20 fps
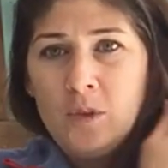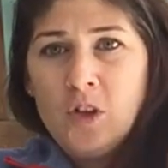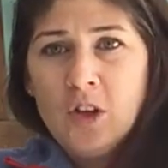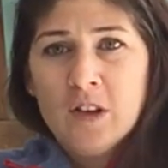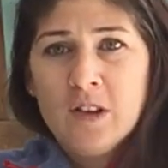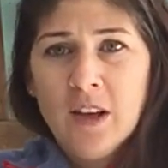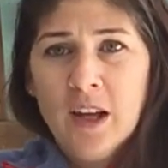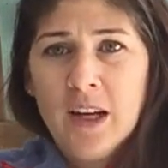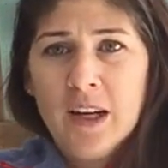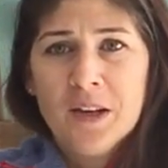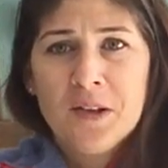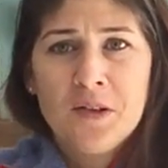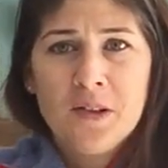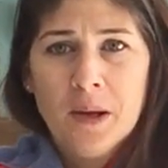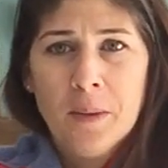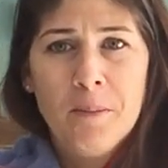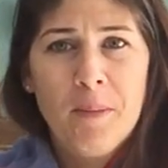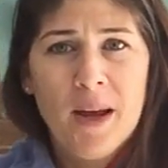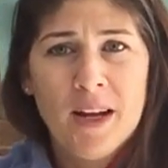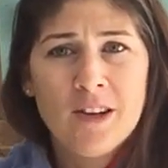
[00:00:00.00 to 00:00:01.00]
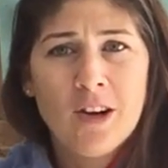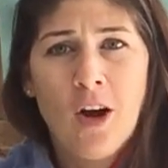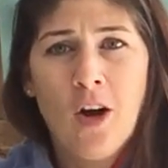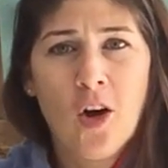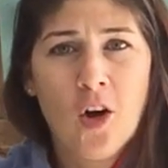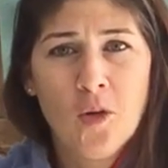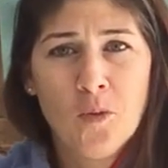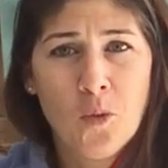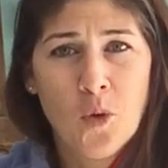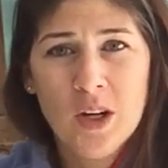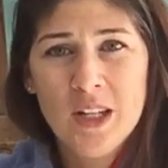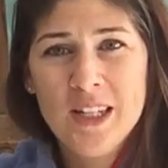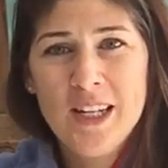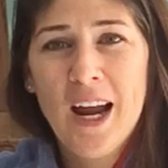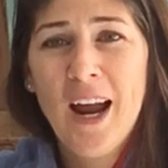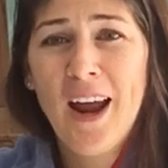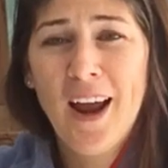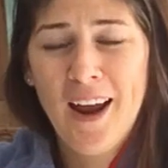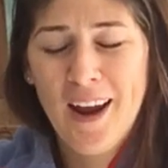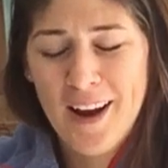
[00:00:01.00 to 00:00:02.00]
just like a cement arm one
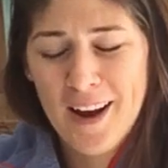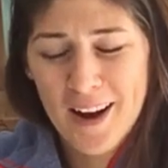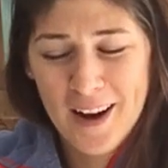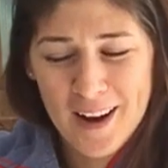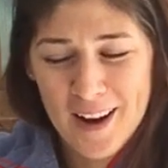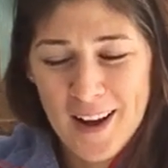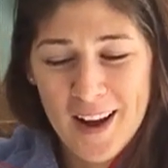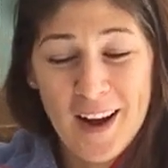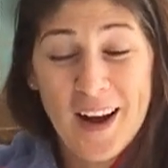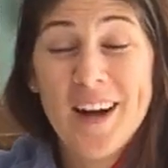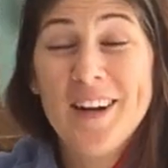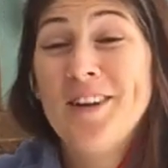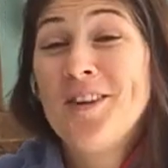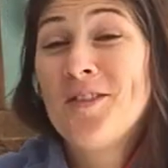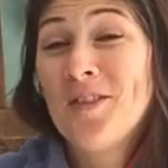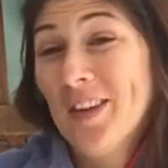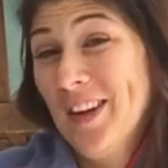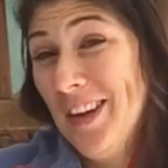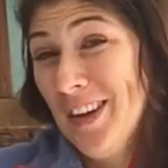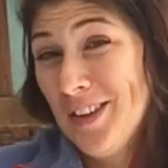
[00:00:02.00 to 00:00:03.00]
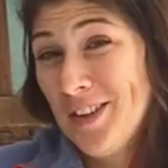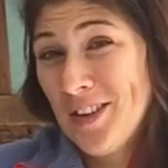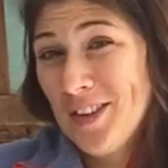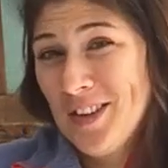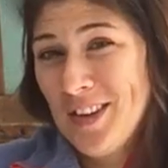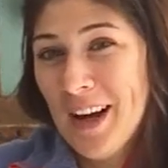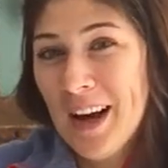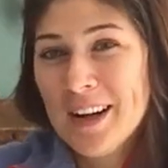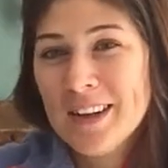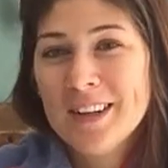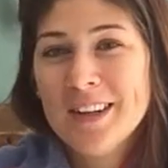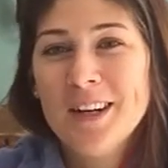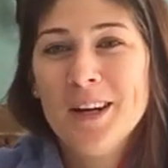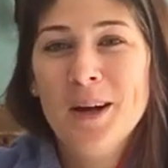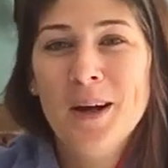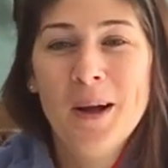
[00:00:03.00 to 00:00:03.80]
day? I didn't really understand.